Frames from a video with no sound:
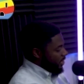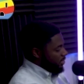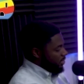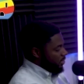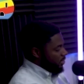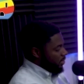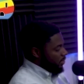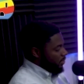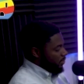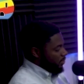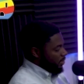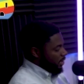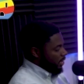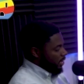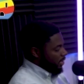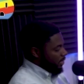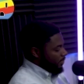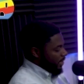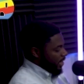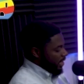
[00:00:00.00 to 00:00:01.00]
so,
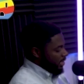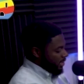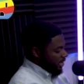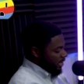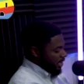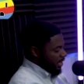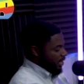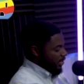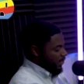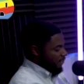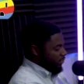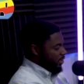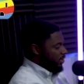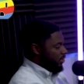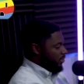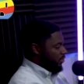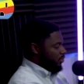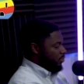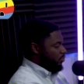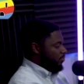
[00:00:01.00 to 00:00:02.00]
um, as I kind of
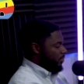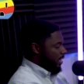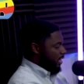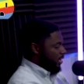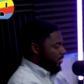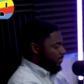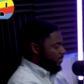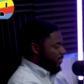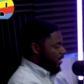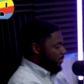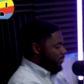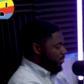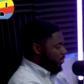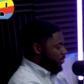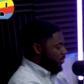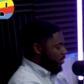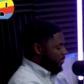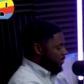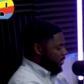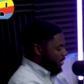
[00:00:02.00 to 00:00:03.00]
went through my, my
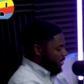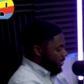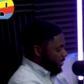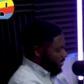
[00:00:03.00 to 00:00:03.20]
program at NC